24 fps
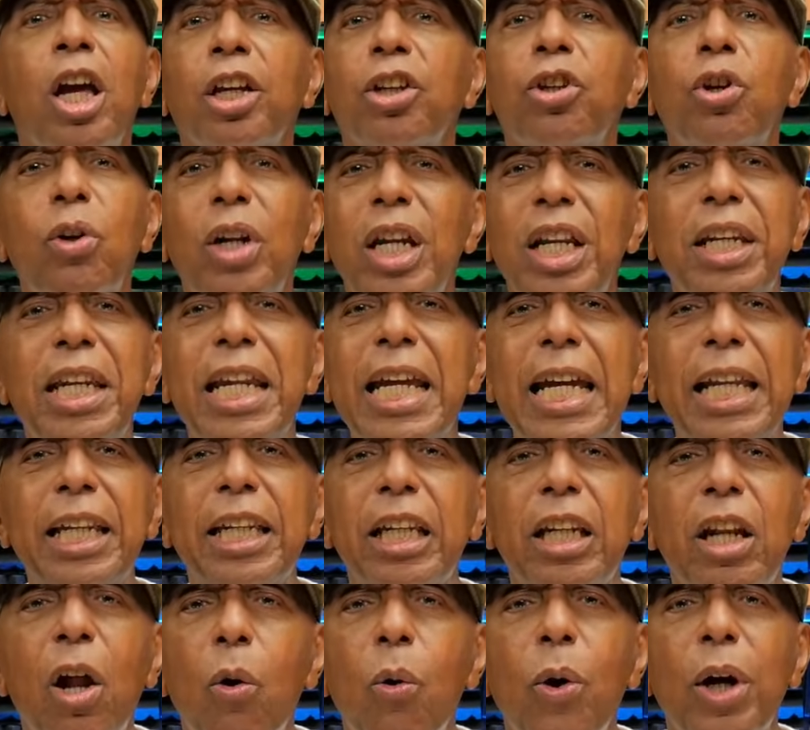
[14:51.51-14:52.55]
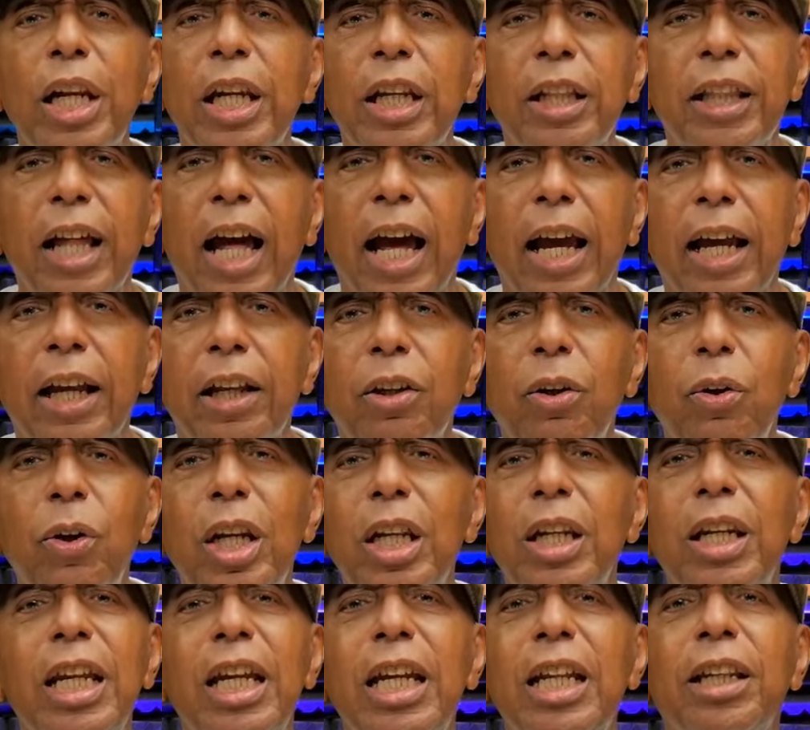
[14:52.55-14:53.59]
You didn't need to know anything. You
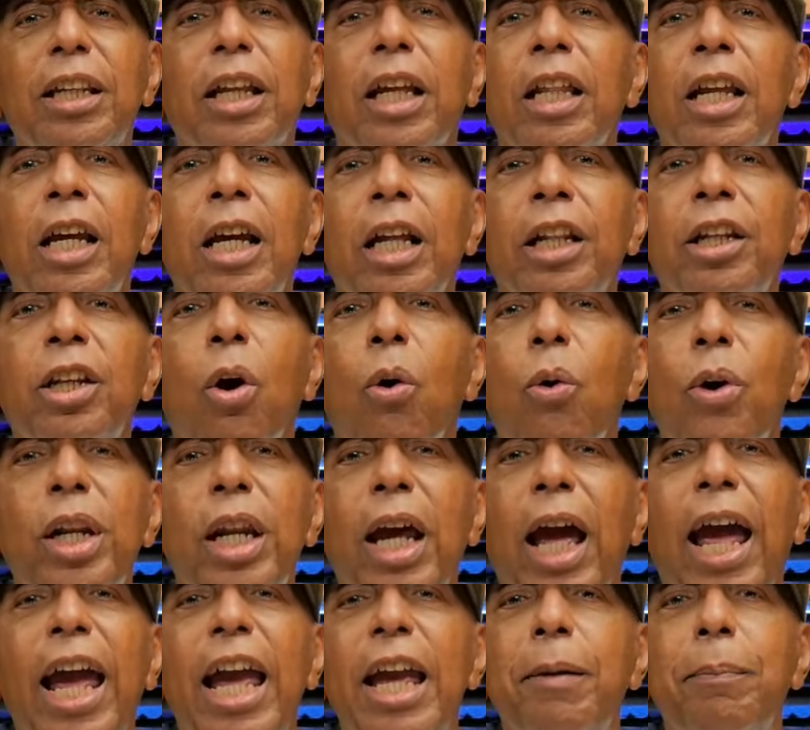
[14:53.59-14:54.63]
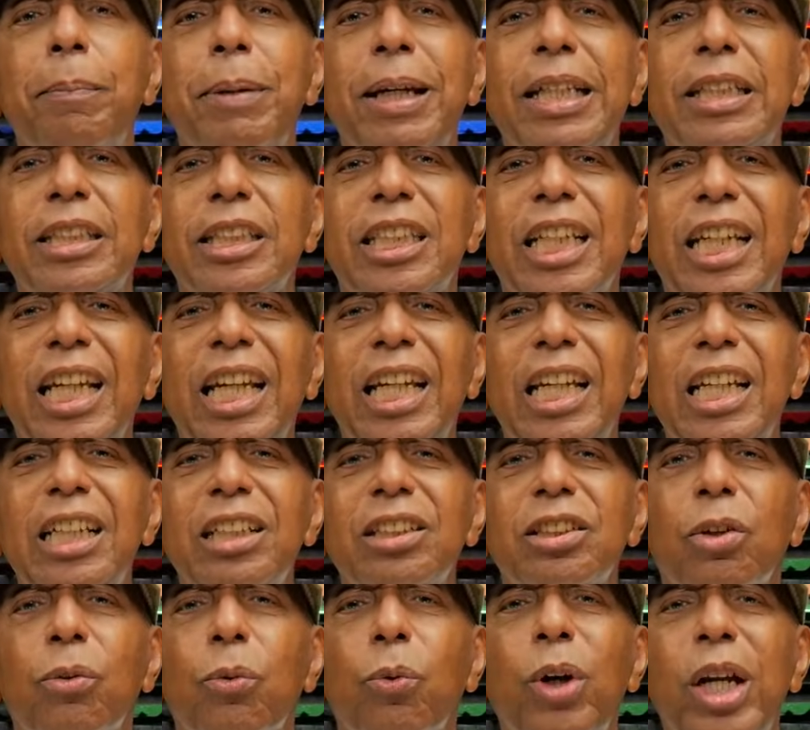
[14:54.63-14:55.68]
didn't need to know any ABCs
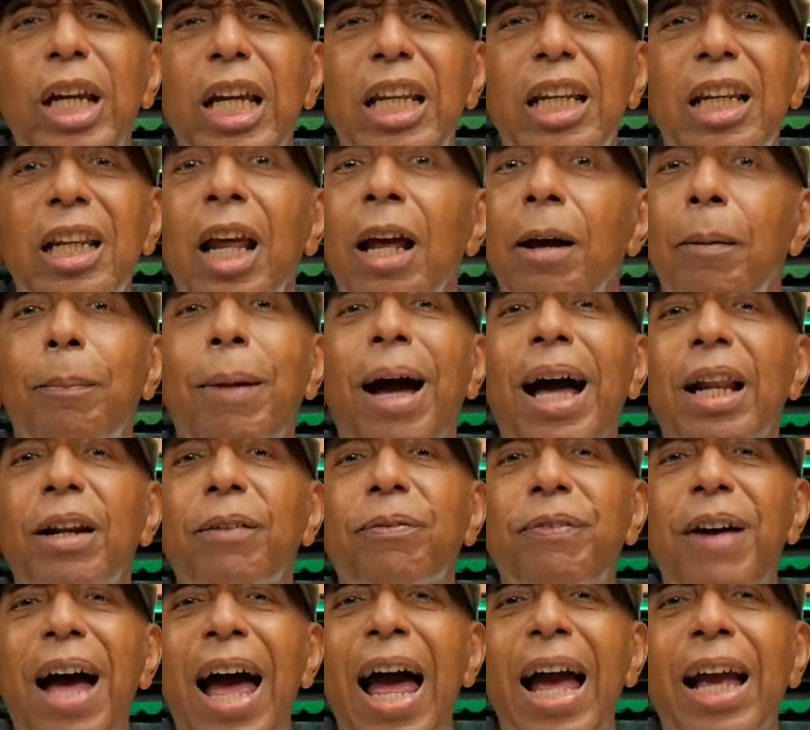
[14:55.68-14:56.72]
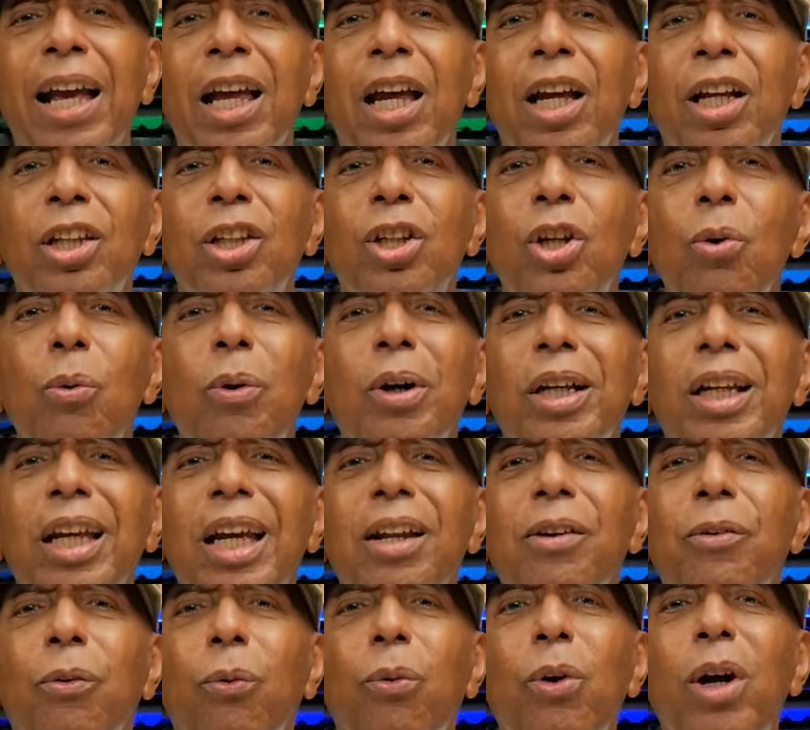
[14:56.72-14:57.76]
or reading. Matter of fact, you would
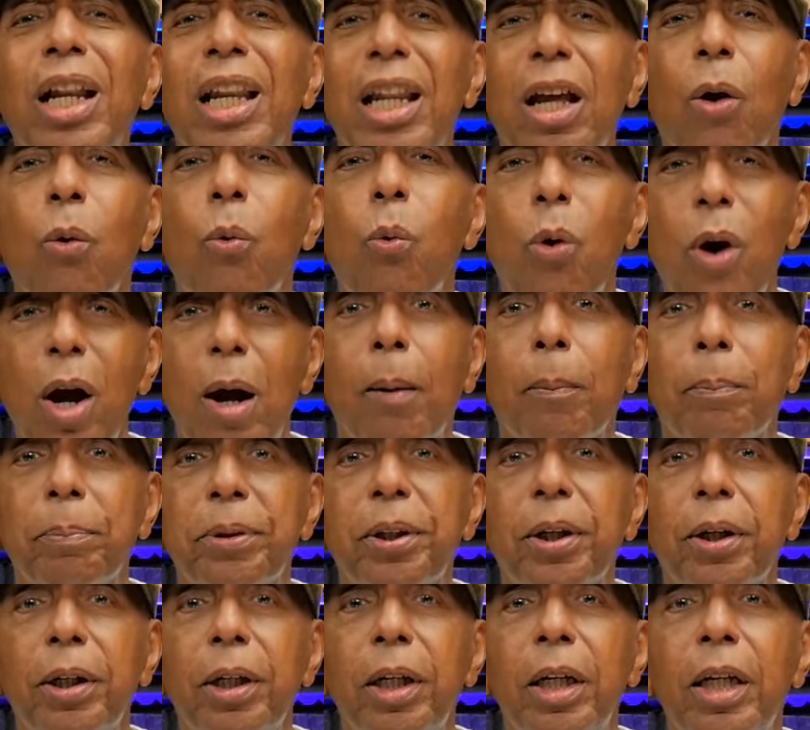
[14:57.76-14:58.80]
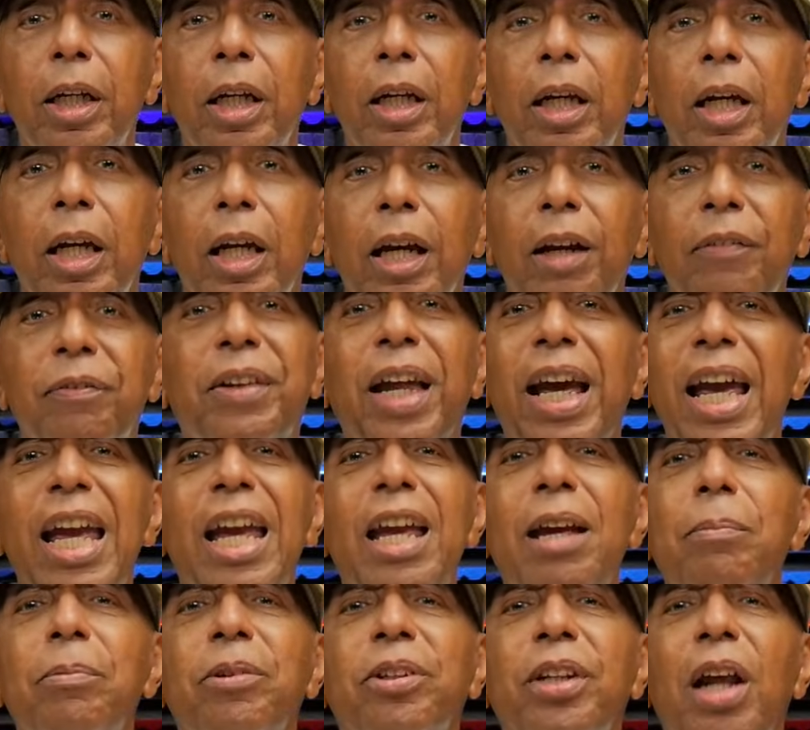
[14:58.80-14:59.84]
get really whipped if they
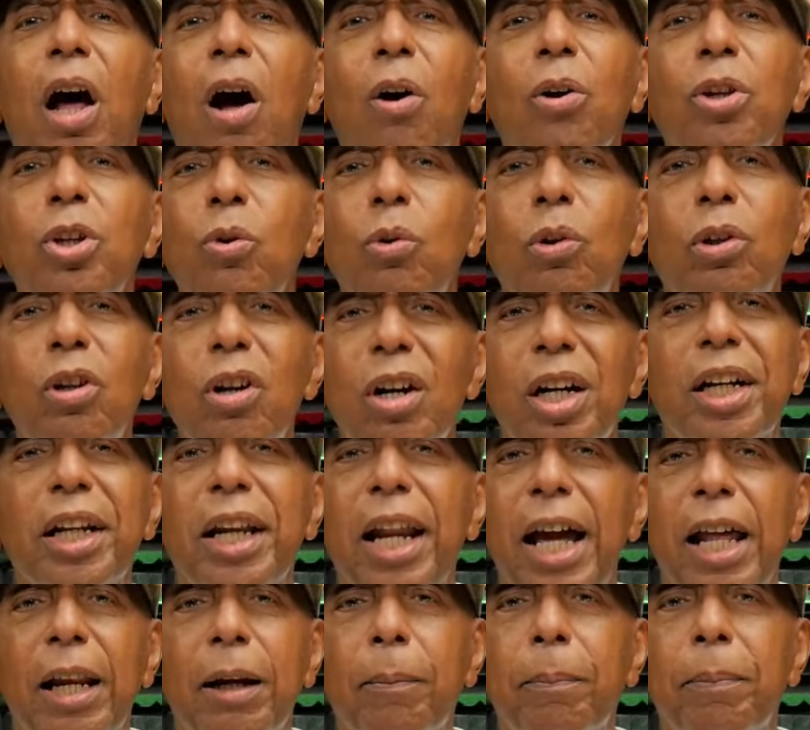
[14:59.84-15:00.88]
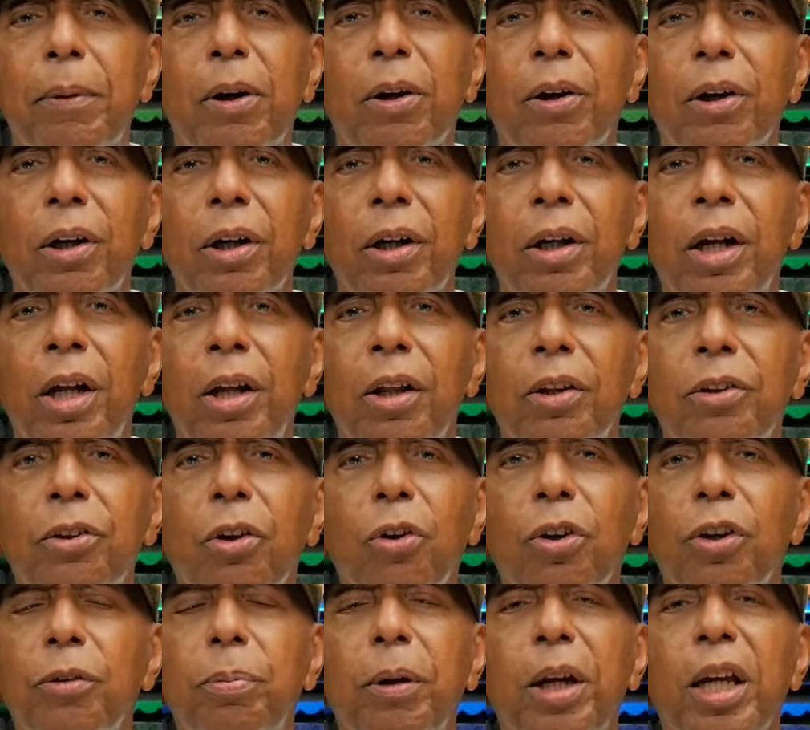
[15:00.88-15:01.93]
even saw you looking at a book, so
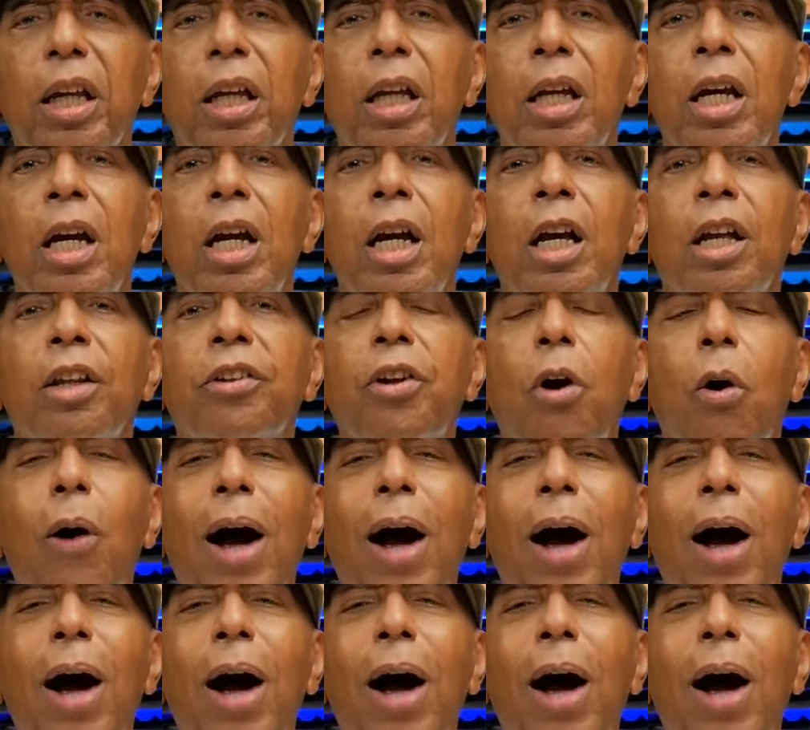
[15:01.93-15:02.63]
to speak. So